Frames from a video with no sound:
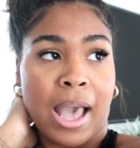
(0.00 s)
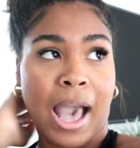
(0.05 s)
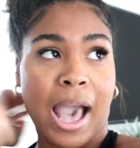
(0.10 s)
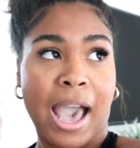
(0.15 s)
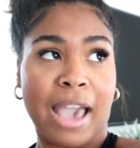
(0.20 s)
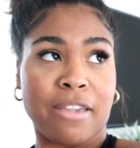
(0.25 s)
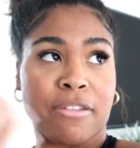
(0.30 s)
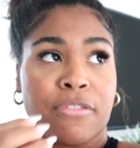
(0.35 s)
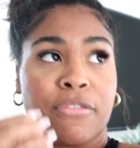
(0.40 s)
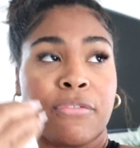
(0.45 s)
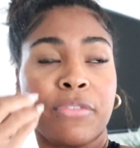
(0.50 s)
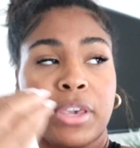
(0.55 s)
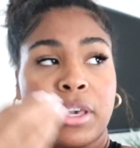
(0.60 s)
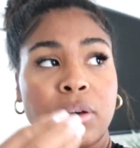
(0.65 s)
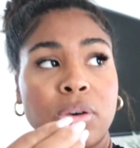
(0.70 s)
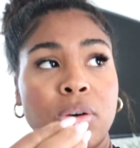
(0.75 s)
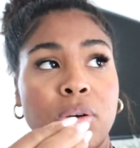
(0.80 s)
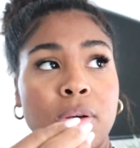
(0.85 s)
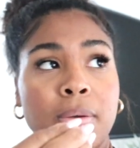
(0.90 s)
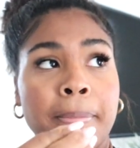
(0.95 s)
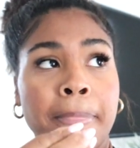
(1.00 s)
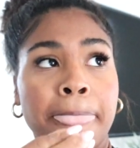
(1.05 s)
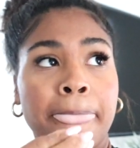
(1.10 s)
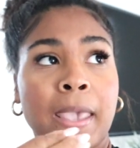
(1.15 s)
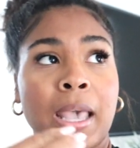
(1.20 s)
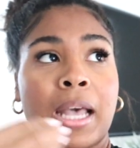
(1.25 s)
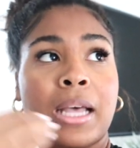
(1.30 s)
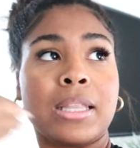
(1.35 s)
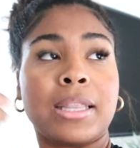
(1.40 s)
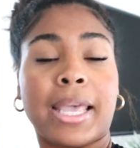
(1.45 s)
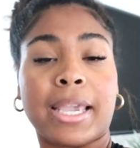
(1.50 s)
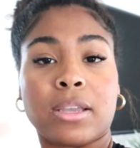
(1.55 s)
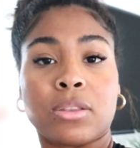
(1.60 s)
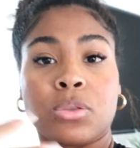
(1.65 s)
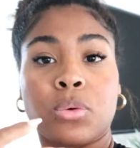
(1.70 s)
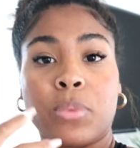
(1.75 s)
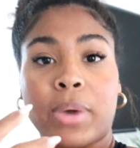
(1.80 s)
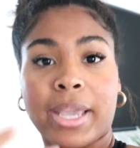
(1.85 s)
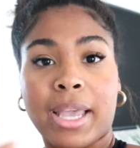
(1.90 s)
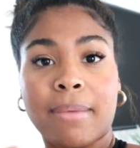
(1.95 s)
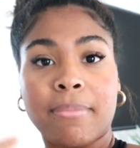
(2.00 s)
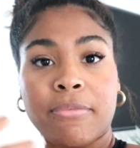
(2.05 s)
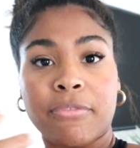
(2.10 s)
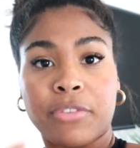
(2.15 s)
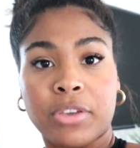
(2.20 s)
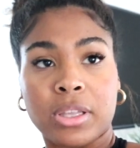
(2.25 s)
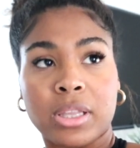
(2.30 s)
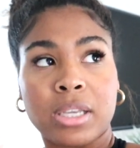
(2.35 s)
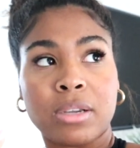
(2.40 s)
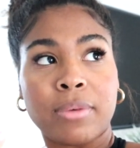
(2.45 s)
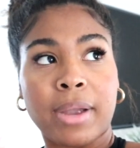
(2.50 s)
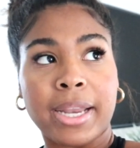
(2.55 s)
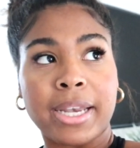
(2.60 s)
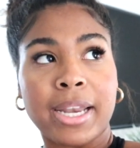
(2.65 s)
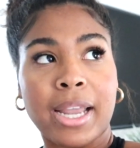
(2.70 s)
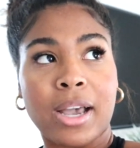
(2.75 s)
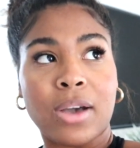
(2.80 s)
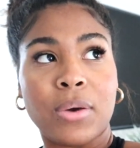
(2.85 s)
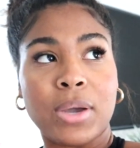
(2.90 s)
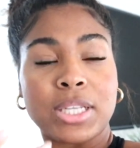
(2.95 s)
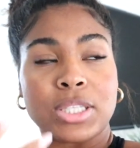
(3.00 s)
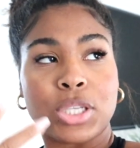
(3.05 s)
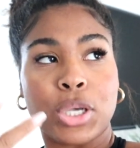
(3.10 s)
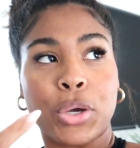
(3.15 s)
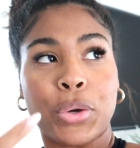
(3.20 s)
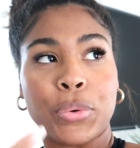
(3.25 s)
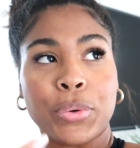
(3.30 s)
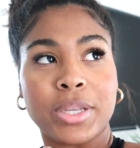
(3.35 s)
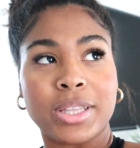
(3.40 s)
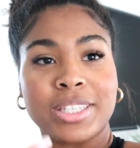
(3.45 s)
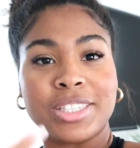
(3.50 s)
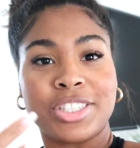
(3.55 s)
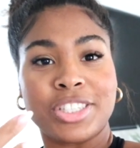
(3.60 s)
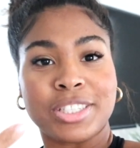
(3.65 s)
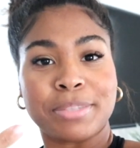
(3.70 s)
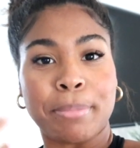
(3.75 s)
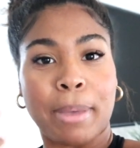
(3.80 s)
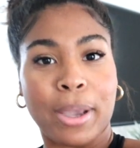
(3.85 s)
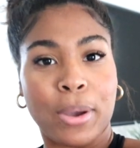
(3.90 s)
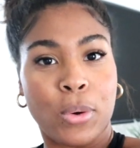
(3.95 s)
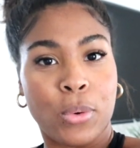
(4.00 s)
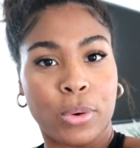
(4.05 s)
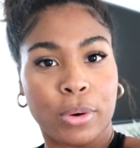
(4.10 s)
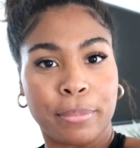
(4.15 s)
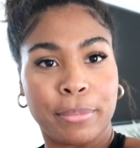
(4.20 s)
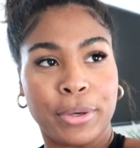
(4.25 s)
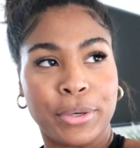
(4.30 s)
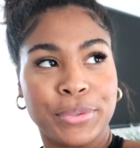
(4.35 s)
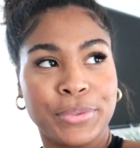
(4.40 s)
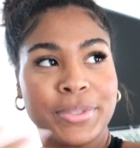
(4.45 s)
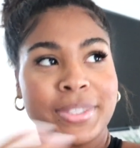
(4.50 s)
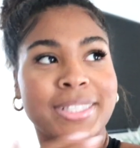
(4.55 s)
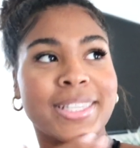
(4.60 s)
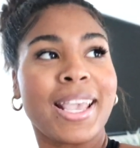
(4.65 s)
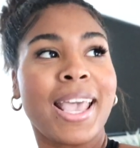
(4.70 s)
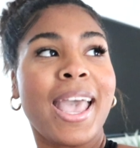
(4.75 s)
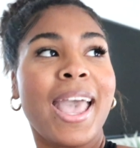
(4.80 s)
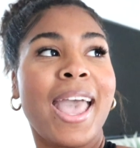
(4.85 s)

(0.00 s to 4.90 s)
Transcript: I feel like the way I'm feeling right now, it's really just my hormones.